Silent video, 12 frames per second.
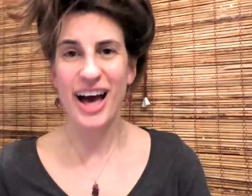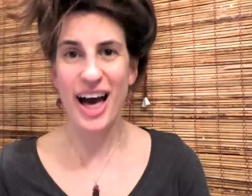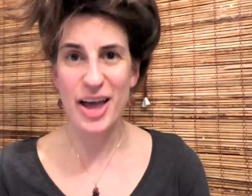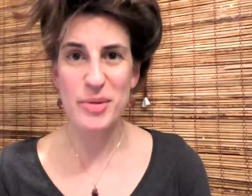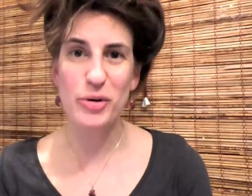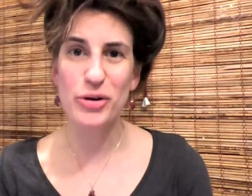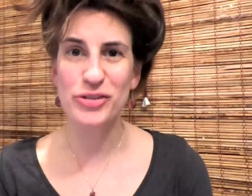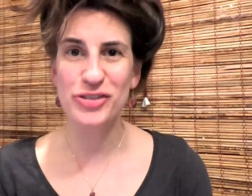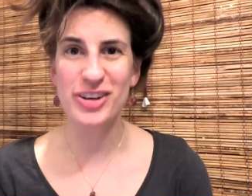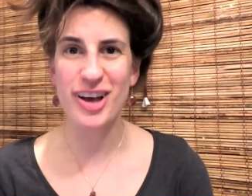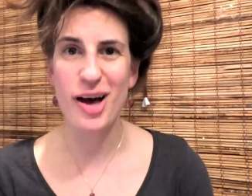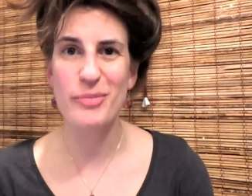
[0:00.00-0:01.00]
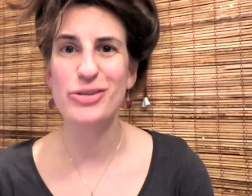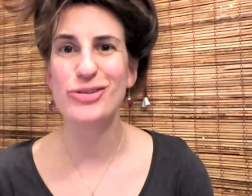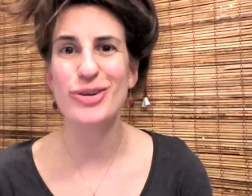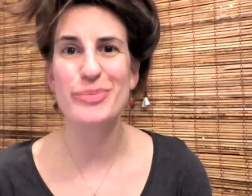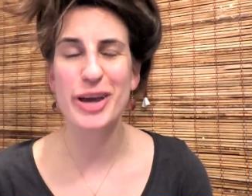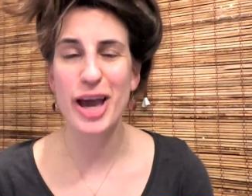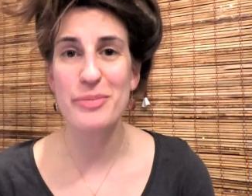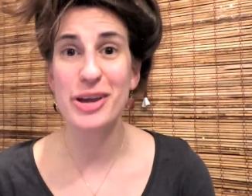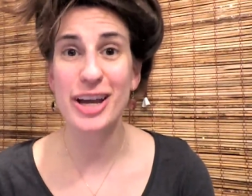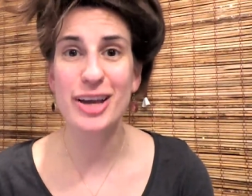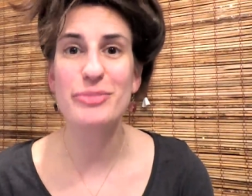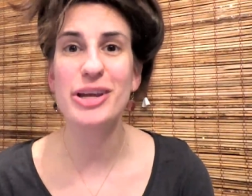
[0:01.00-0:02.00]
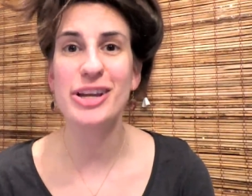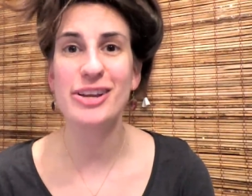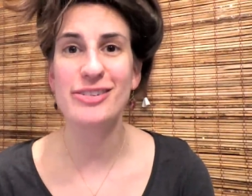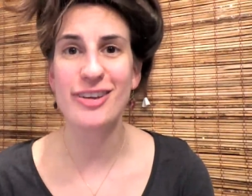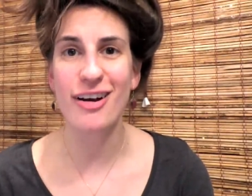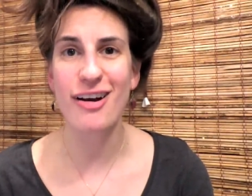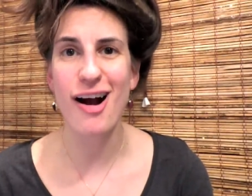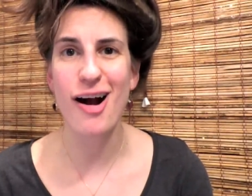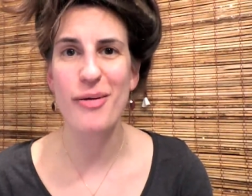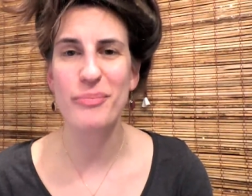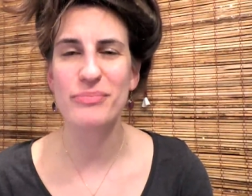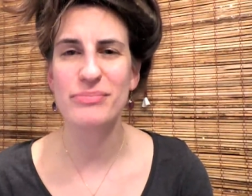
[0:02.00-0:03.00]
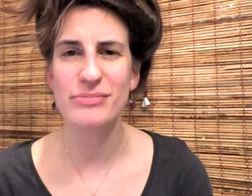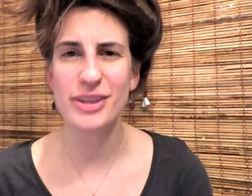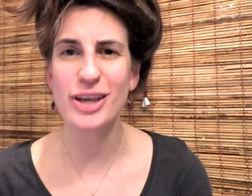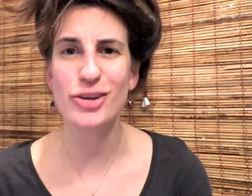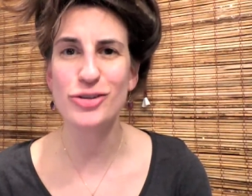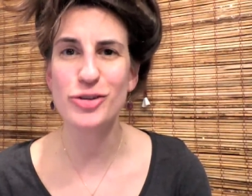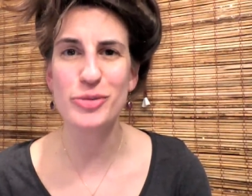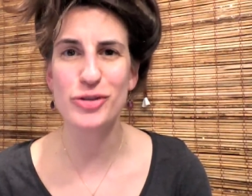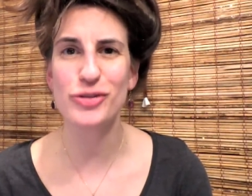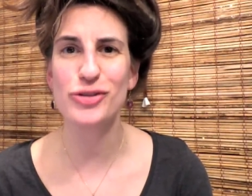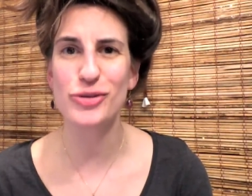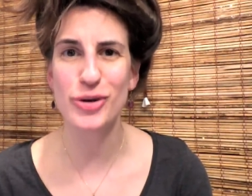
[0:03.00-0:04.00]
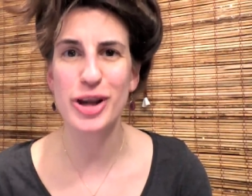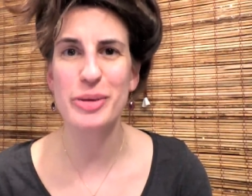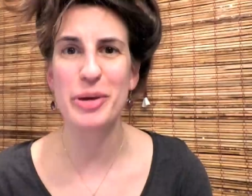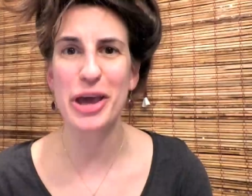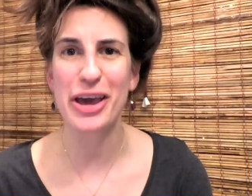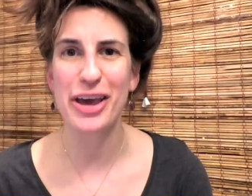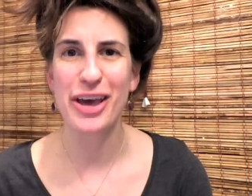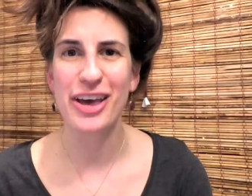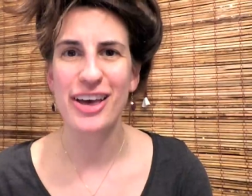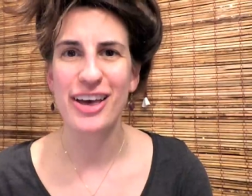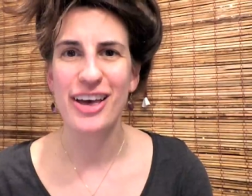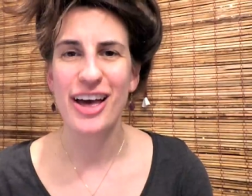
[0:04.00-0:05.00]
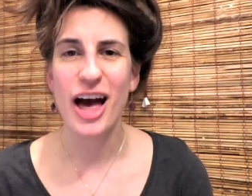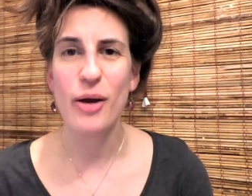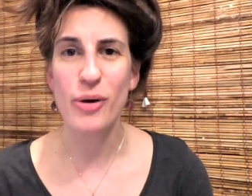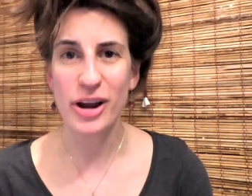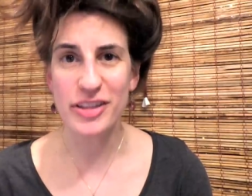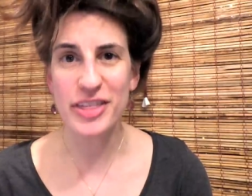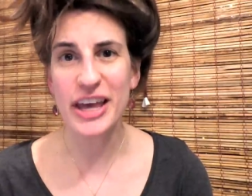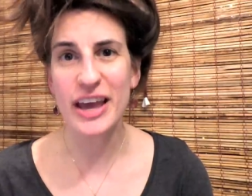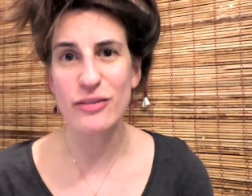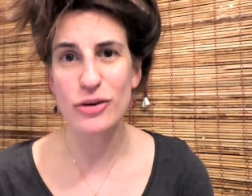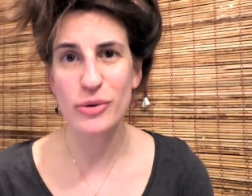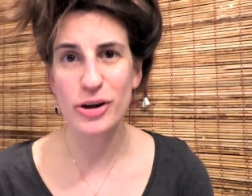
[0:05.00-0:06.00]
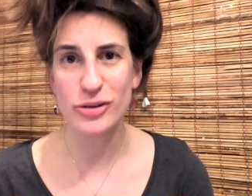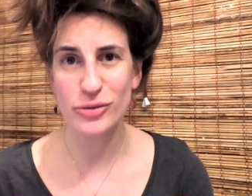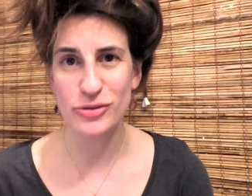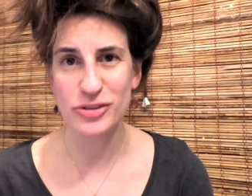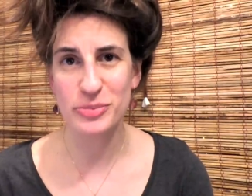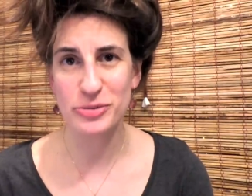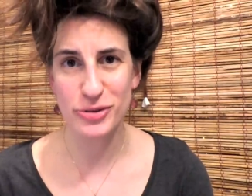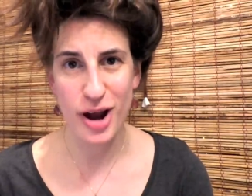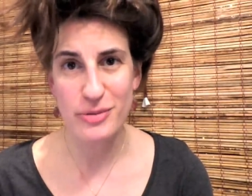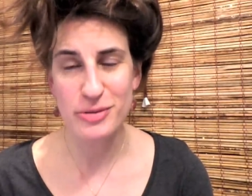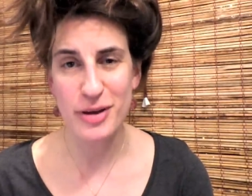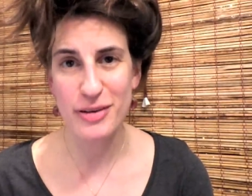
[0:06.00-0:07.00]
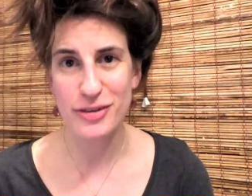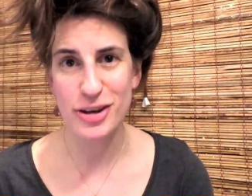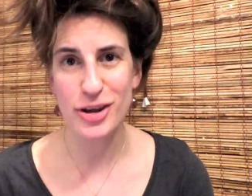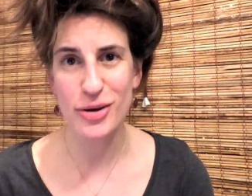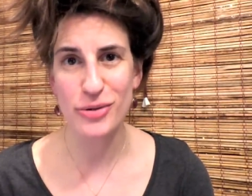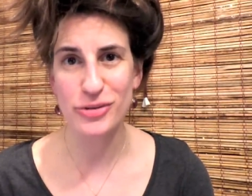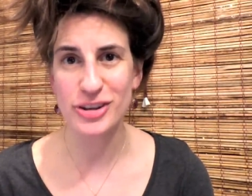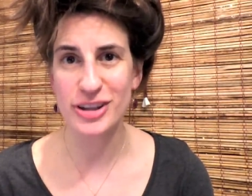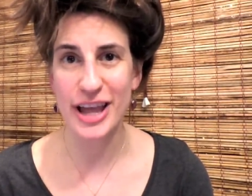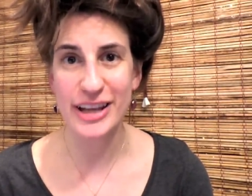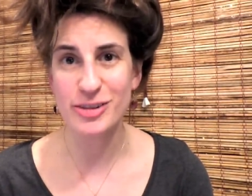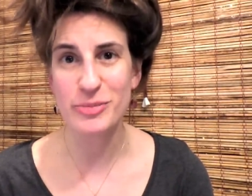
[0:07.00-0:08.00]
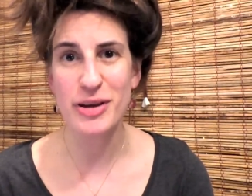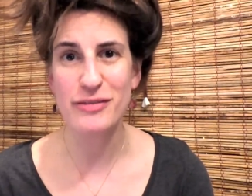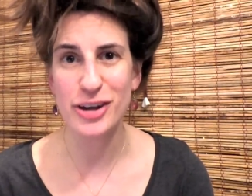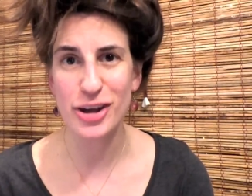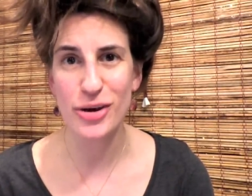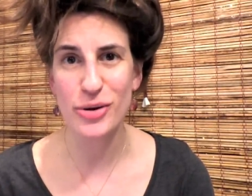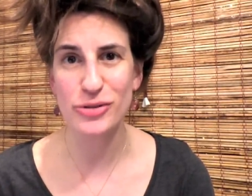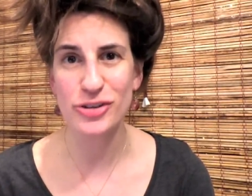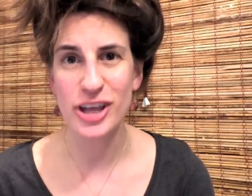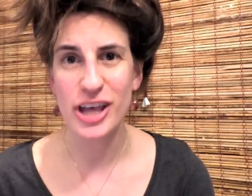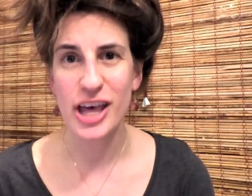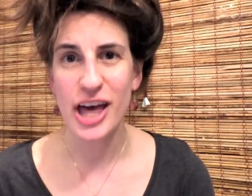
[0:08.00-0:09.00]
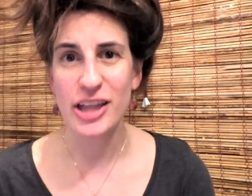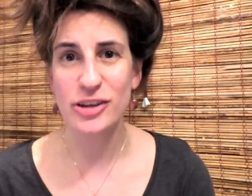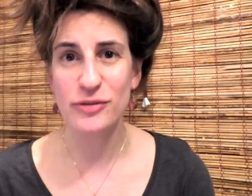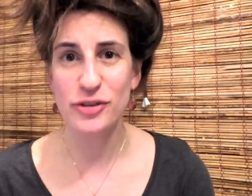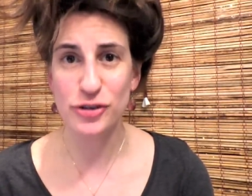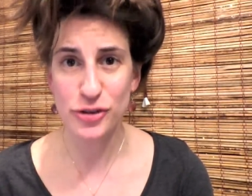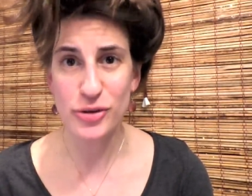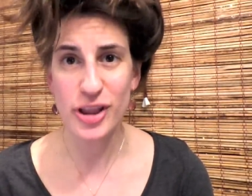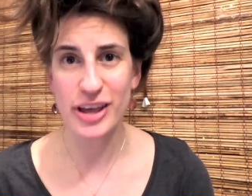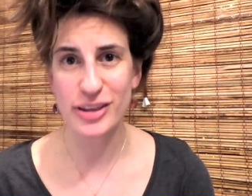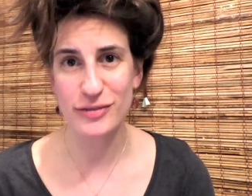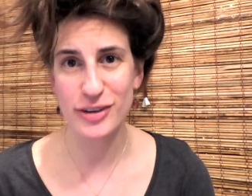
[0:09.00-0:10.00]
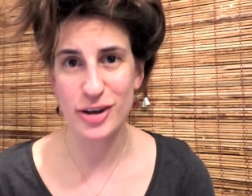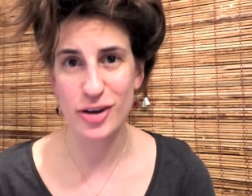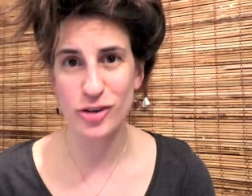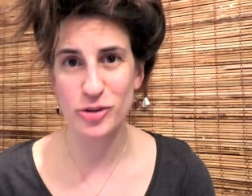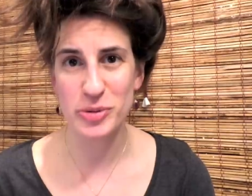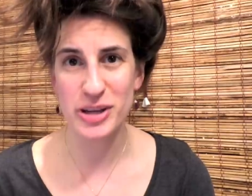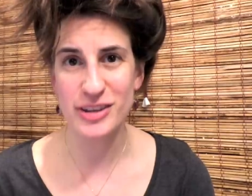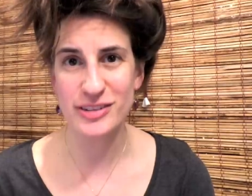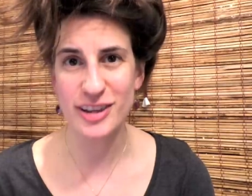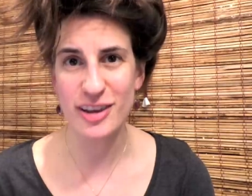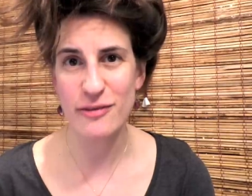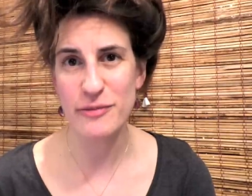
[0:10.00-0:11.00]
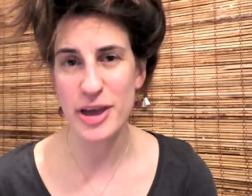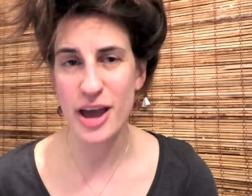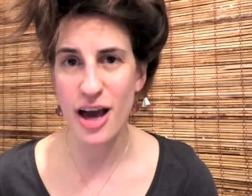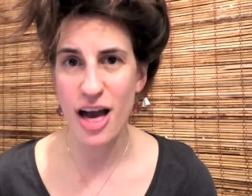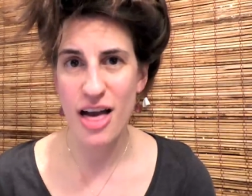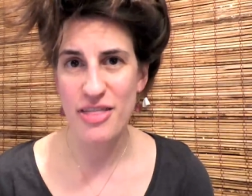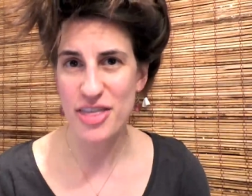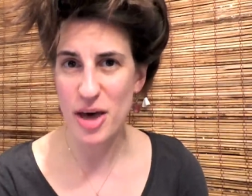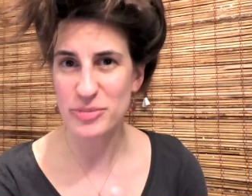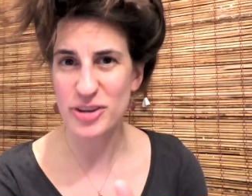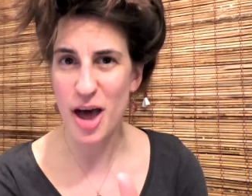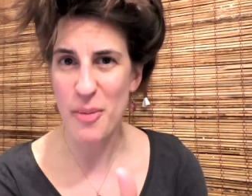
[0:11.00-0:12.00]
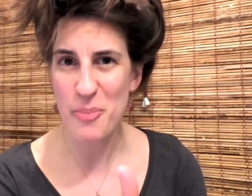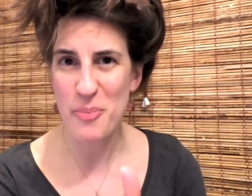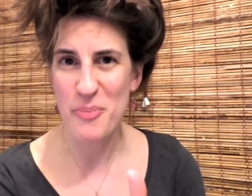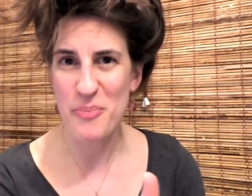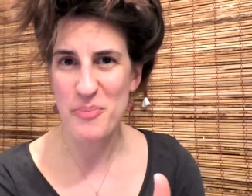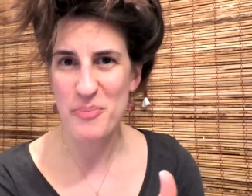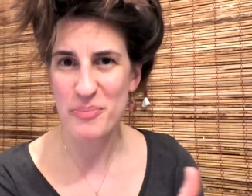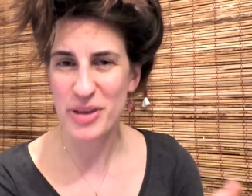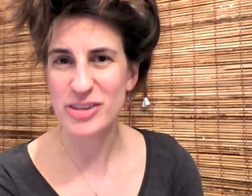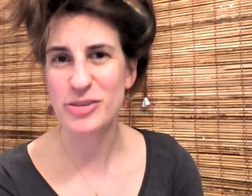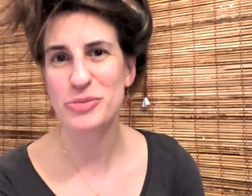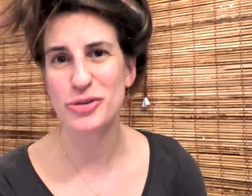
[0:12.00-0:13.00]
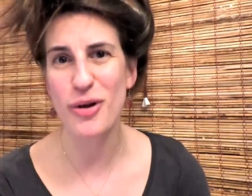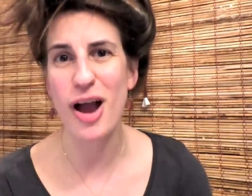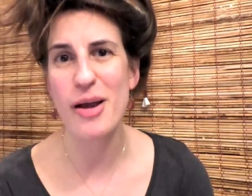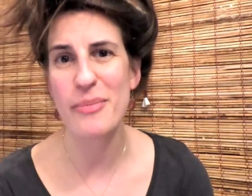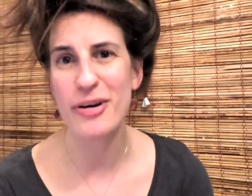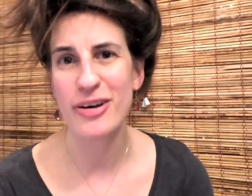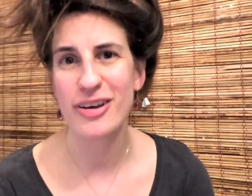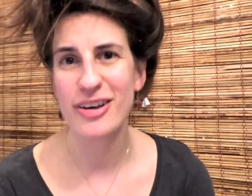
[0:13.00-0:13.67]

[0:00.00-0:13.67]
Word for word: Hi, I'm Krista Komondor, becomingacomedian.com. Thank you so much for joining me. I want to thank everyone who's subscribed to my videos and liked my videos. And if you do like the videos, please give me a thumbs up and subscribe.